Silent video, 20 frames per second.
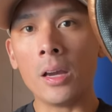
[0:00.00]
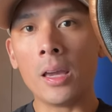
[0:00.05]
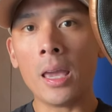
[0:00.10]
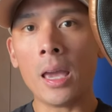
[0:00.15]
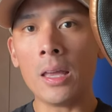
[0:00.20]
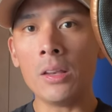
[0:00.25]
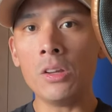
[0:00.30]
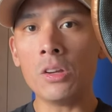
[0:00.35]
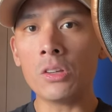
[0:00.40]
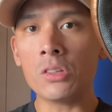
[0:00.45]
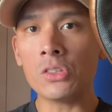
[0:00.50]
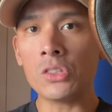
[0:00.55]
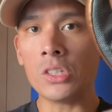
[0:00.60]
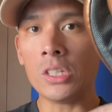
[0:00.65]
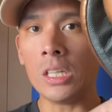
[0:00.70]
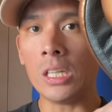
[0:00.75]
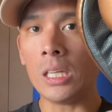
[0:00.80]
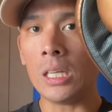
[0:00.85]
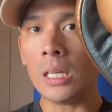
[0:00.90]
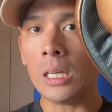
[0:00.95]
Again, you can
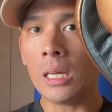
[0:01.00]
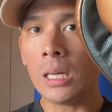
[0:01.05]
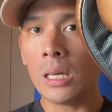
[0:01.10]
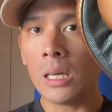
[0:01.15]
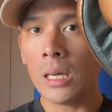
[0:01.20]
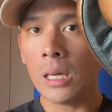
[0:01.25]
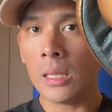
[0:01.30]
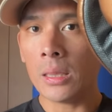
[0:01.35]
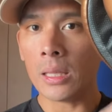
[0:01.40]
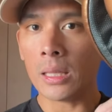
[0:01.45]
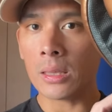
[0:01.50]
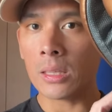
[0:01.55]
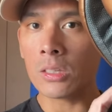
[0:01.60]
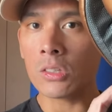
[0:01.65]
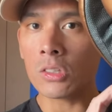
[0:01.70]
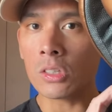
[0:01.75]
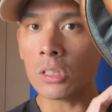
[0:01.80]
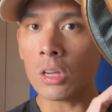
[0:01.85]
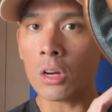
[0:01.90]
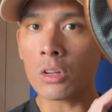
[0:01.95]
see that
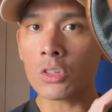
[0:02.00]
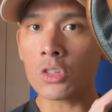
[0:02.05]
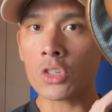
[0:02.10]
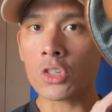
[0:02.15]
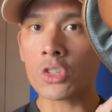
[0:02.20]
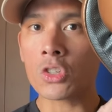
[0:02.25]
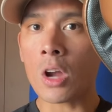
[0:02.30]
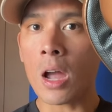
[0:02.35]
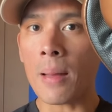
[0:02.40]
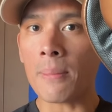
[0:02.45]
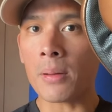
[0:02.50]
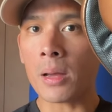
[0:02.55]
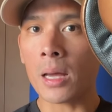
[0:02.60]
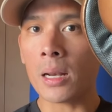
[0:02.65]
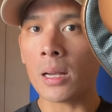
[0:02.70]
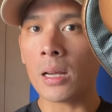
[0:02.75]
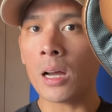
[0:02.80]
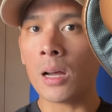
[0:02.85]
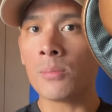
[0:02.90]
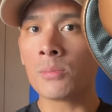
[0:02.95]
this large strap
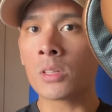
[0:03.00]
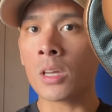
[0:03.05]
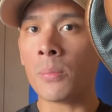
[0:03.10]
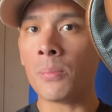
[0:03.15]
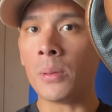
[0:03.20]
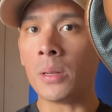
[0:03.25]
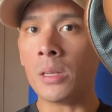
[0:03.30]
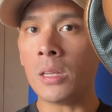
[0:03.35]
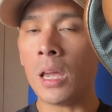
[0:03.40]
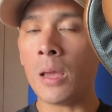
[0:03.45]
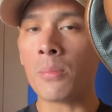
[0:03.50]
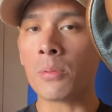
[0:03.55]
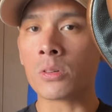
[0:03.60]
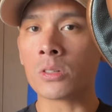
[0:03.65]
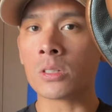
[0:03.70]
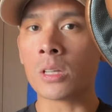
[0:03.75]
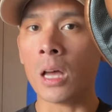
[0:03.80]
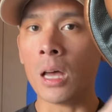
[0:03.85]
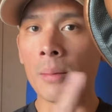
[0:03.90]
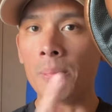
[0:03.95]
kind of comes up and
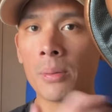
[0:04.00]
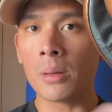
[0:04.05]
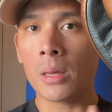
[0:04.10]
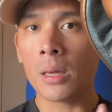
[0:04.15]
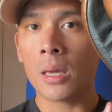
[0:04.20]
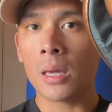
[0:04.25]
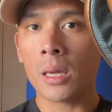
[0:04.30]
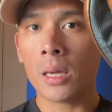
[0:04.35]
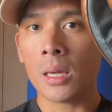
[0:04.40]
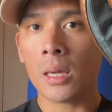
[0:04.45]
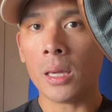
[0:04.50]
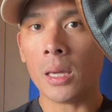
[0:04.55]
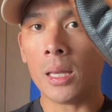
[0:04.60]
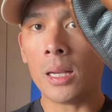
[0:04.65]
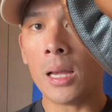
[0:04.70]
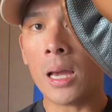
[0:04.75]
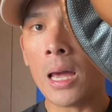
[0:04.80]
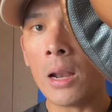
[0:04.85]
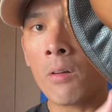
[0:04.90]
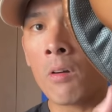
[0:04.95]
tapers up.
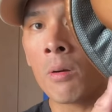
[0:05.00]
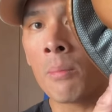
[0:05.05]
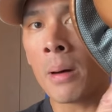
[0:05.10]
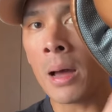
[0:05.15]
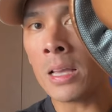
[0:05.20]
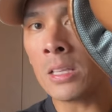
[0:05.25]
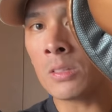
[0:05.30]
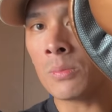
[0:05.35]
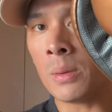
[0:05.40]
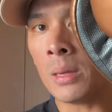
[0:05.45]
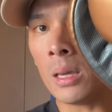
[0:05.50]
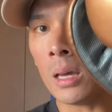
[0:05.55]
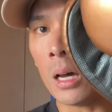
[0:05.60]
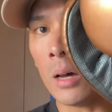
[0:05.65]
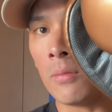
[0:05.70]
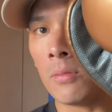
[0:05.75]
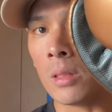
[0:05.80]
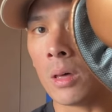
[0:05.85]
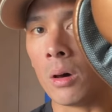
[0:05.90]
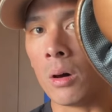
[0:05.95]
And it kind of reminds me
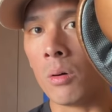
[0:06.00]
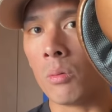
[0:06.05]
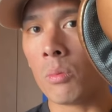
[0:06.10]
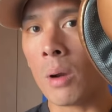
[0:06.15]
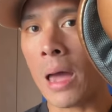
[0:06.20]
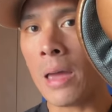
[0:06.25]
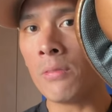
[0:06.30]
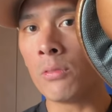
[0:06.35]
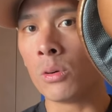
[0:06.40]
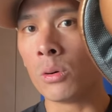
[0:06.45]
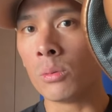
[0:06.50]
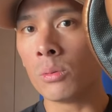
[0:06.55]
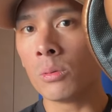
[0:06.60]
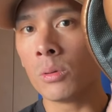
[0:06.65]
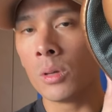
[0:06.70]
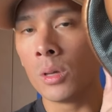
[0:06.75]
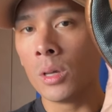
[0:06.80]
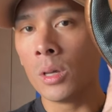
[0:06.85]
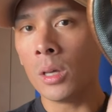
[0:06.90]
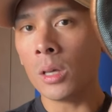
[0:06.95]
of the rival
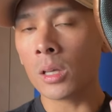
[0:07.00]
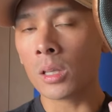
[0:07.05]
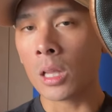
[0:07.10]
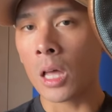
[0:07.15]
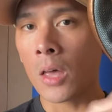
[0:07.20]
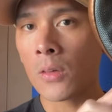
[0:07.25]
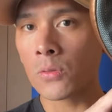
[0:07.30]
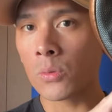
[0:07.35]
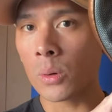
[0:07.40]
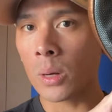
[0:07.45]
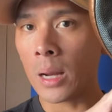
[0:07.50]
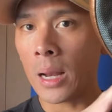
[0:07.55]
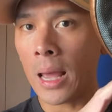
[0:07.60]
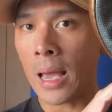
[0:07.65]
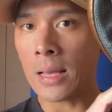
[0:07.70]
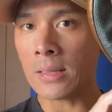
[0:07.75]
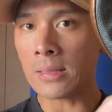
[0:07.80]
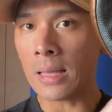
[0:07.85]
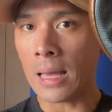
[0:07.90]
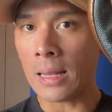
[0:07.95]
gloves where it
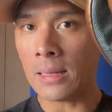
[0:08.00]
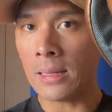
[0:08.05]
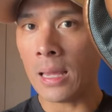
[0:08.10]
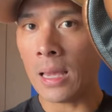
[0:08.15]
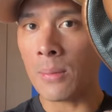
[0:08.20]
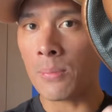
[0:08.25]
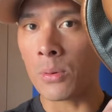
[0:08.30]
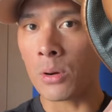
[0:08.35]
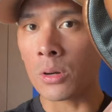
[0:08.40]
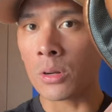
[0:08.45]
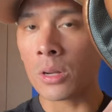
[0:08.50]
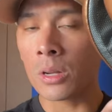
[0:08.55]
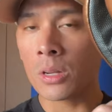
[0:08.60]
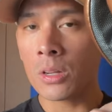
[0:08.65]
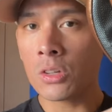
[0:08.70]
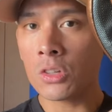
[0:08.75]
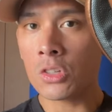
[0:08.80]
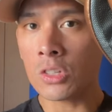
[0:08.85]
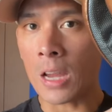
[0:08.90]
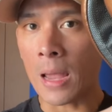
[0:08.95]
has that tapered
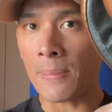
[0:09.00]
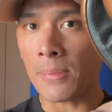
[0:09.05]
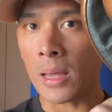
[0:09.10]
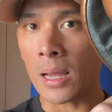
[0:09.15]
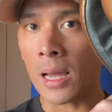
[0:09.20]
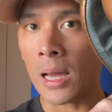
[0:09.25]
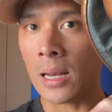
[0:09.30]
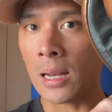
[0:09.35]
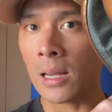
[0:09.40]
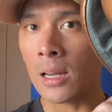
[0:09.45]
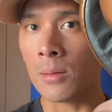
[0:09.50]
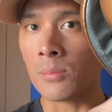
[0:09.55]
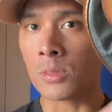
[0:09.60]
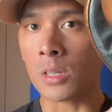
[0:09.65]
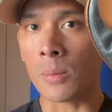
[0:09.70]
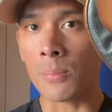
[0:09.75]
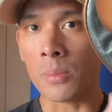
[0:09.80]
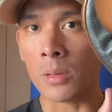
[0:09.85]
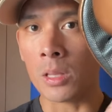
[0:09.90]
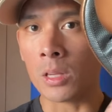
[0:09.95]
strap that kind of
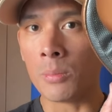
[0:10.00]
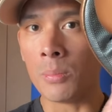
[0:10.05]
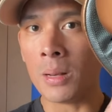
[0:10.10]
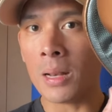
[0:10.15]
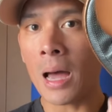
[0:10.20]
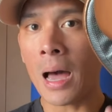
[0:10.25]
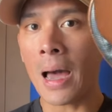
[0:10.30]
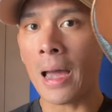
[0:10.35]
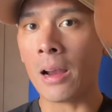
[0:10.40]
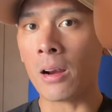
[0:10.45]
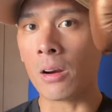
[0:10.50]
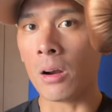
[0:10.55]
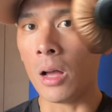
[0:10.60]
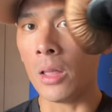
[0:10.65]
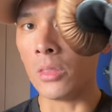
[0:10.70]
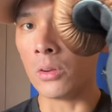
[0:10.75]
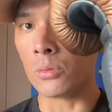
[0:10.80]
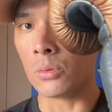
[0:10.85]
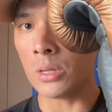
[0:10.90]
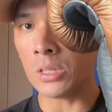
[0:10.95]
comes up a little bit higher
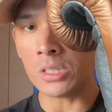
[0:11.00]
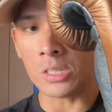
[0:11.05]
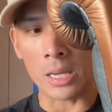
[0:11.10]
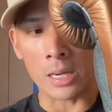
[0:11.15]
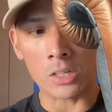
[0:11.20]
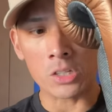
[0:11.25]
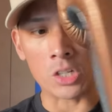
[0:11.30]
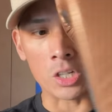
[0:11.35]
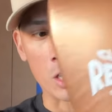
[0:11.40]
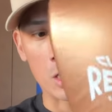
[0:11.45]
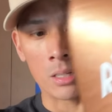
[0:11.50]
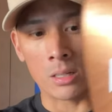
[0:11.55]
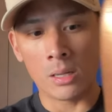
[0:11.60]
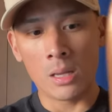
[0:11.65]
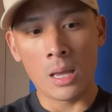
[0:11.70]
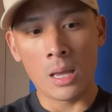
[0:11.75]
on the wrist section.